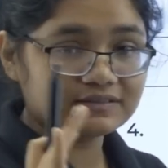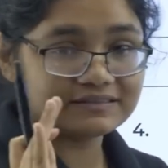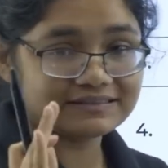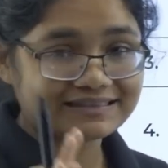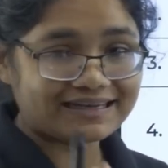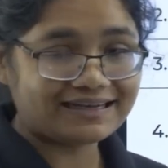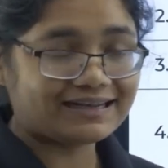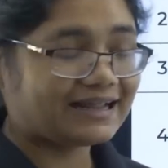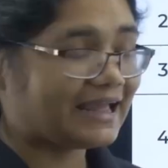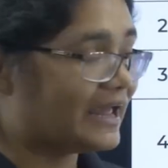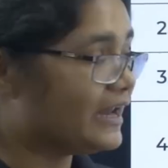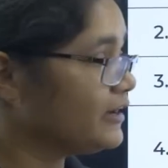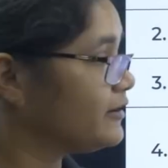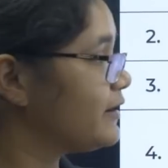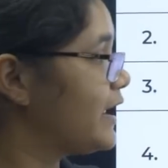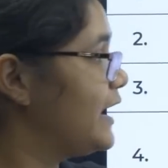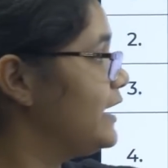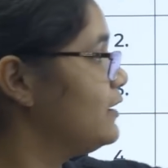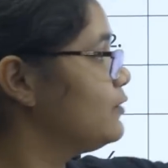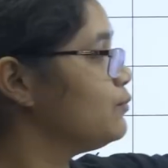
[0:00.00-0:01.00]
sit and
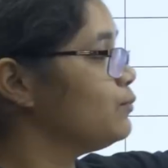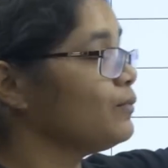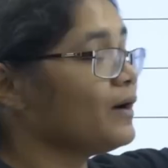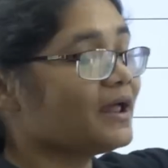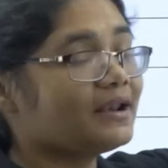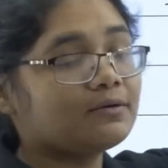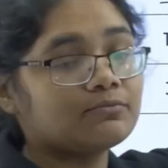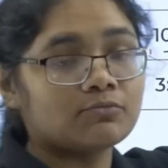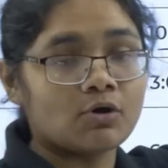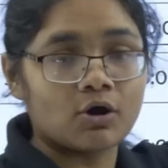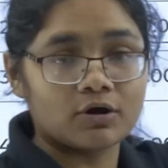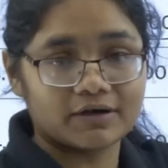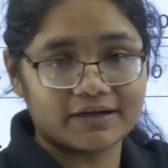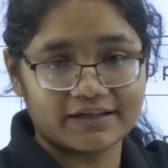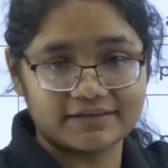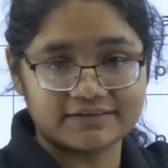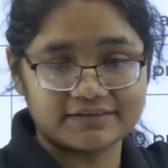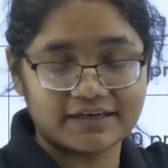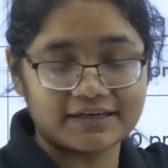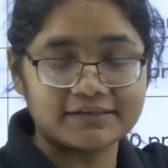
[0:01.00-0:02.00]
write one mock
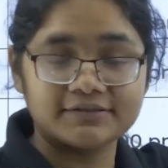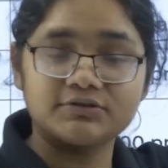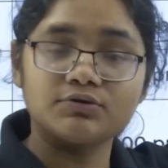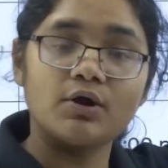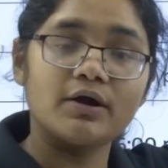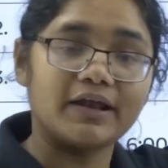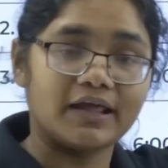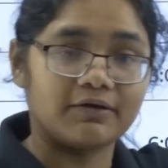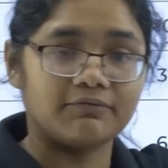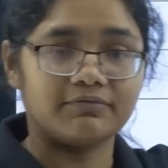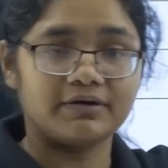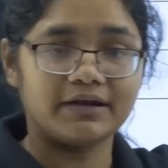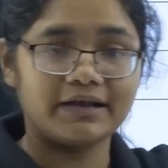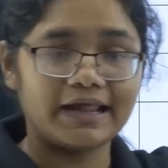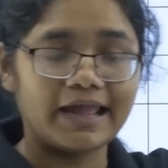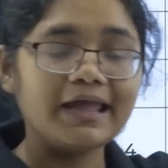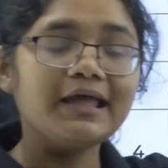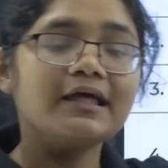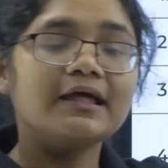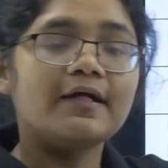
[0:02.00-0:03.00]
test. It is not every
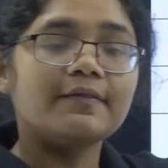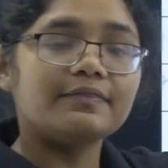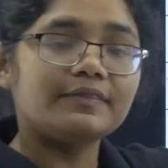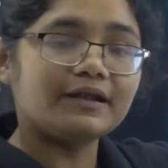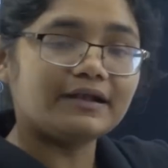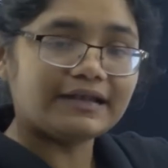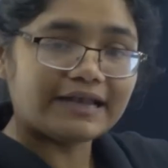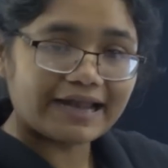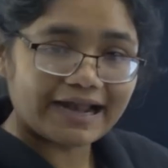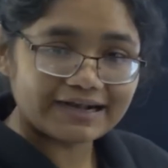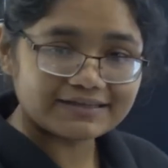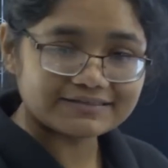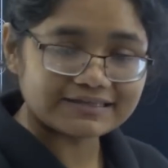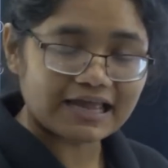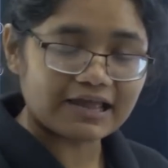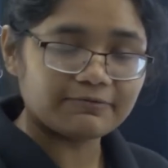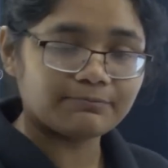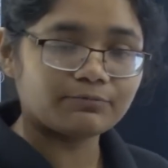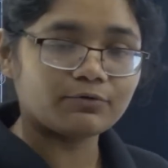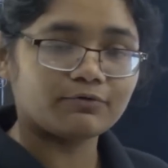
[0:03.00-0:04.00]
day. The dates
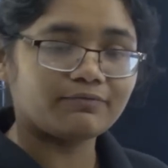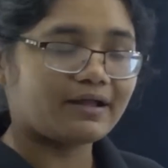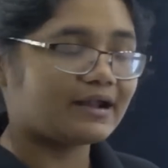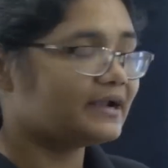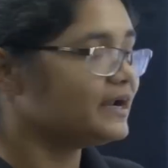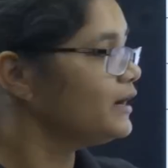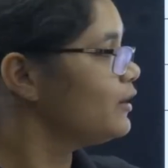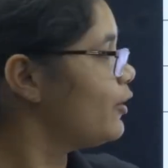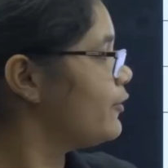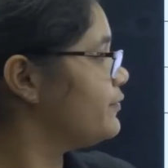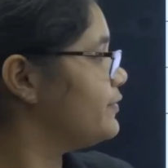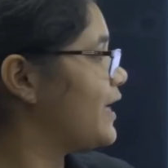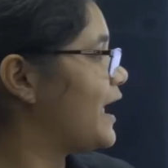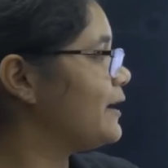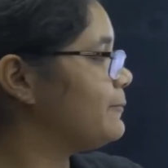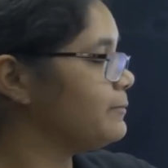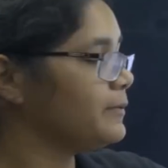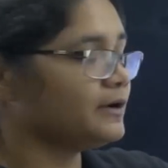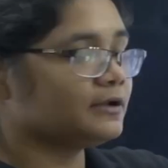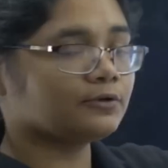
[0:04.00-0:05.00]
I have provided on
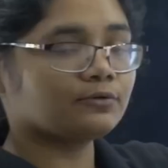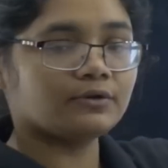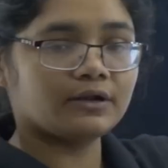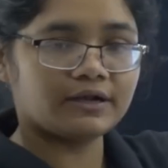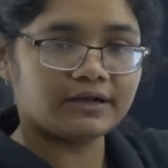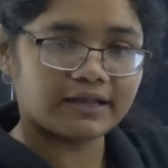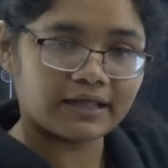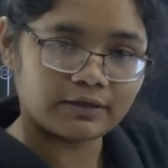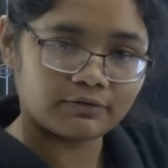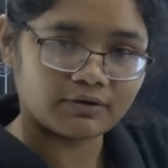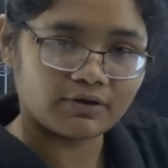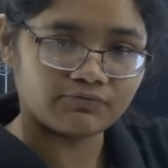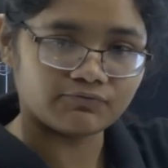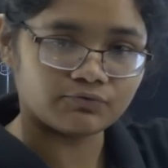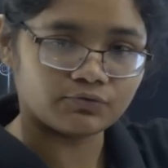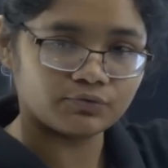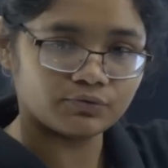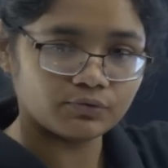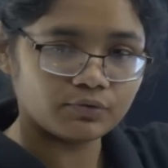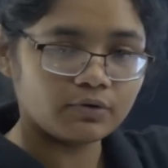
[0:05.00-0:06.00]
that particular day you have
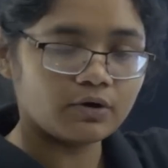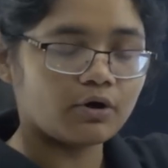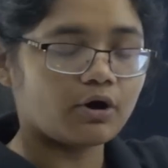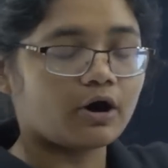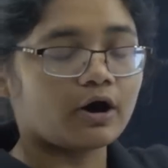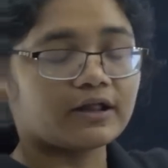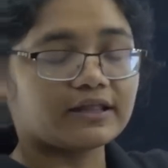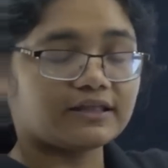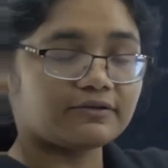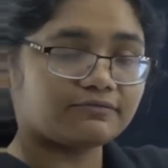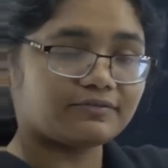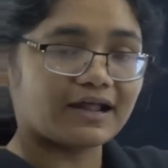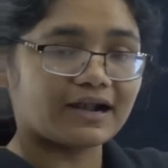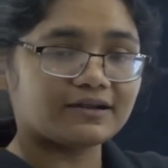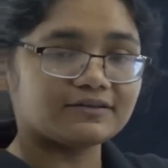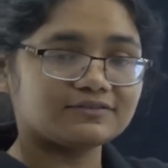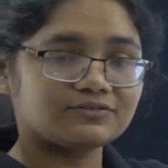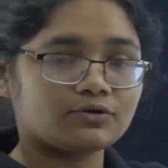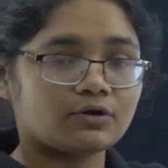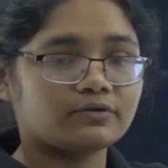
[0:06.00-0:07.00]
to do, or if
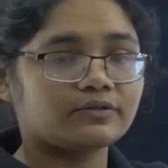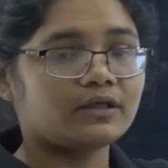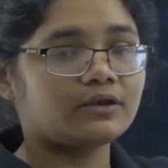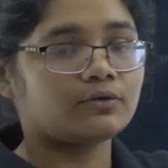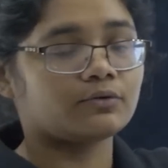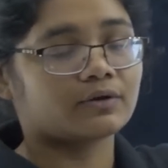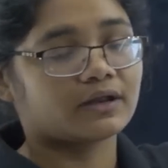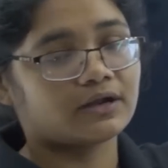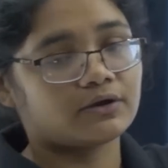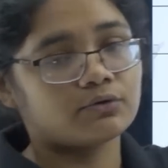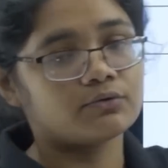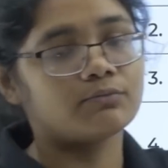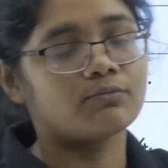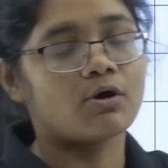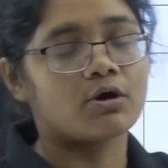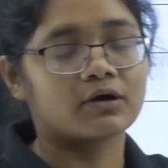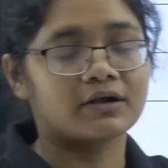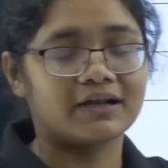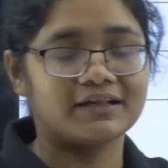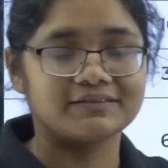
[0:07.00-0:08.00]
that is not there, you can do
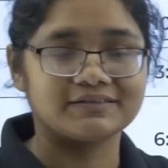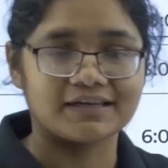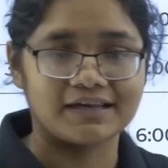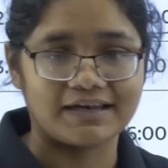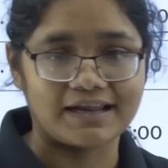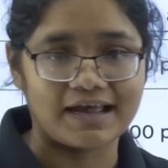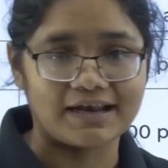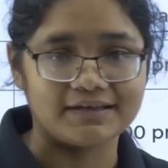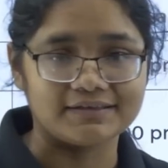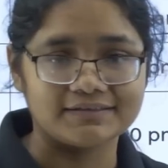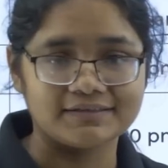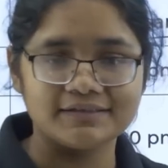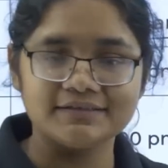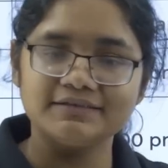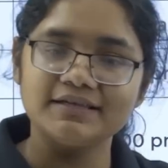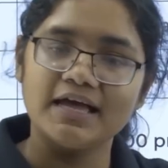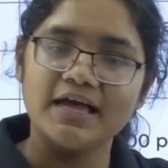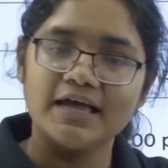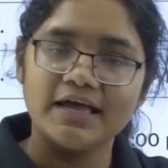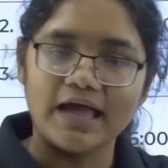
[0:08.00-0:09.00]
mock test
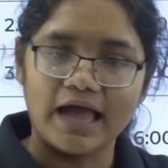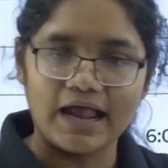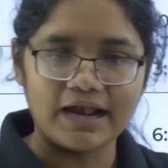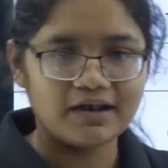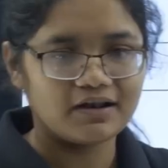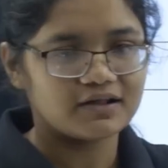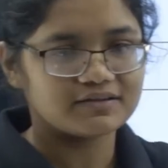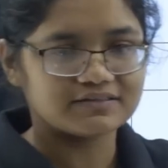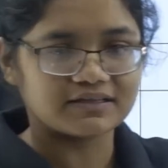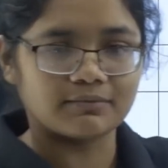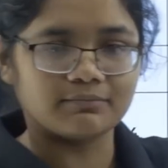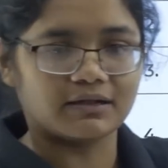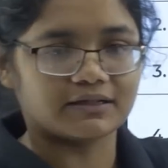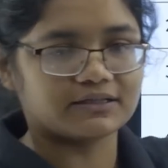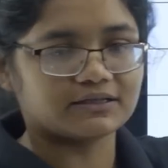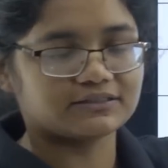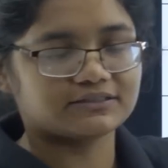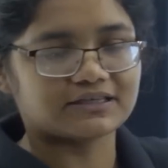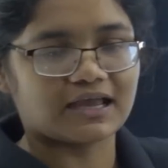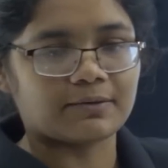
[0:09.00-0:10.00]
analysis and some
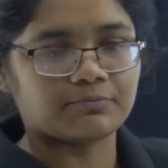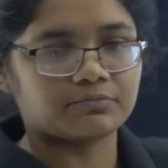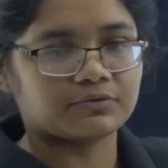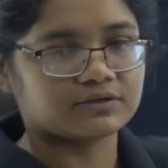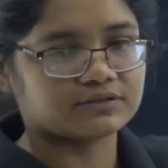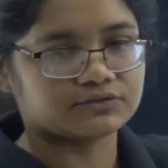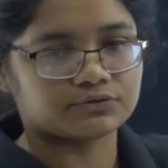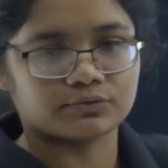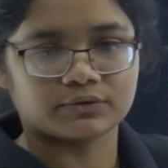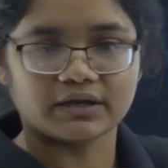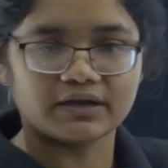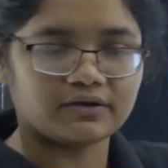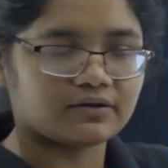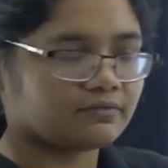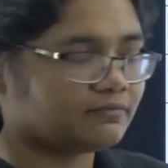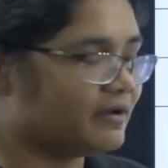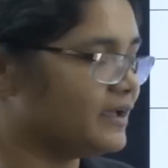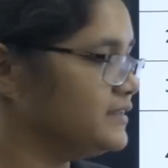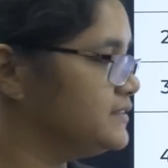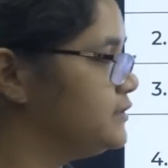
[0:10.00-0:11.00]
other chapters you can
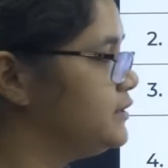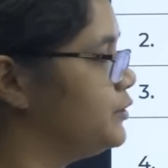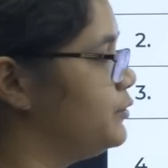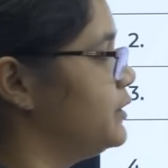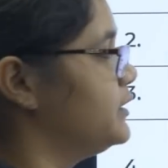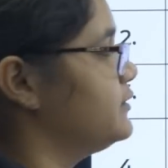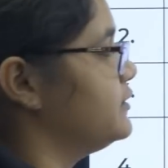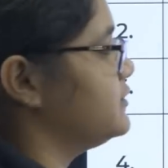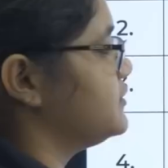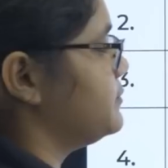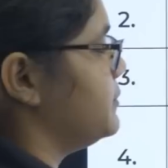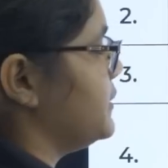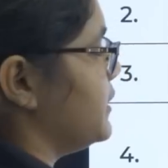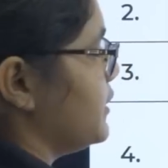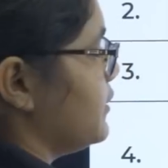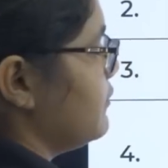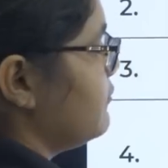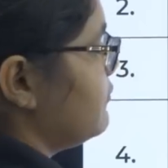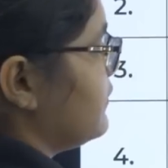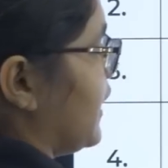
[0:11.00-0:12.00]
revise during this
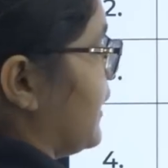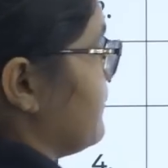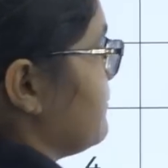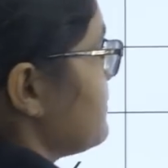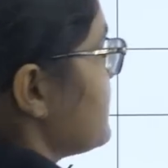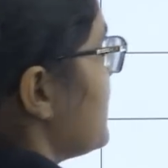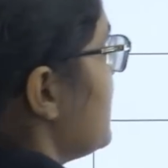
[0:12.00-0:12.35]
period of time.